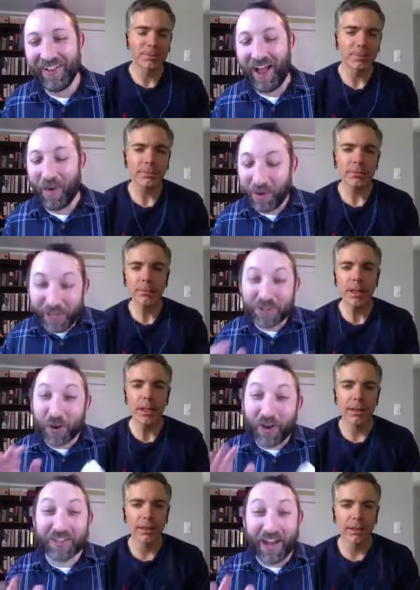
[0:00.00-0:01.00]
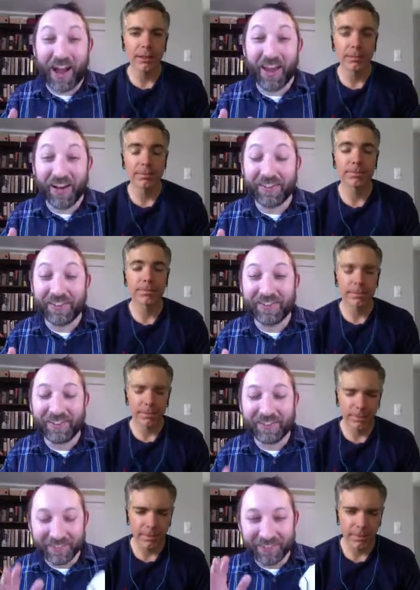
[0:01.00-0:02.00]
Speaker 1: I wouldn't get too excited.
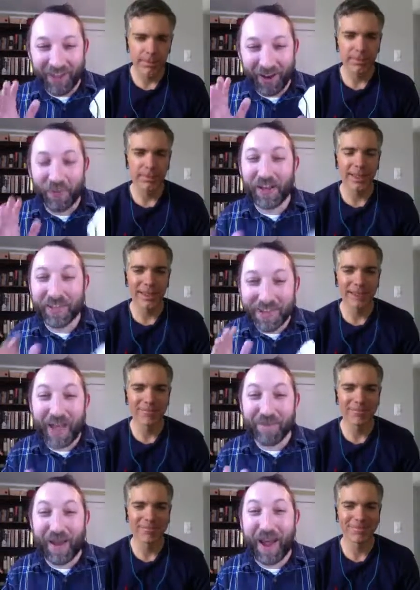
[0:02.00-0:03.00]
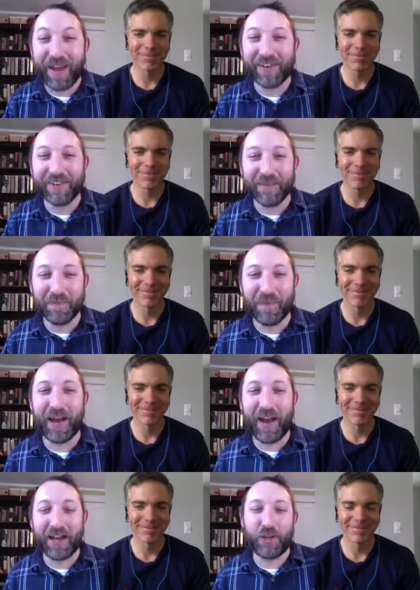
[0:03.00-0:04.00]
I don't yeah. think it's that bad, but I
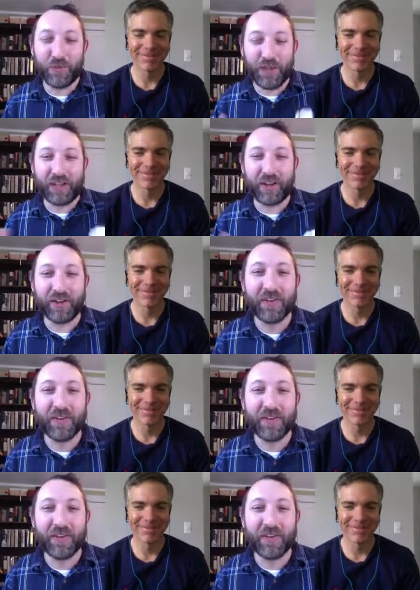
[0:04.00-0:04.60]
do think there's,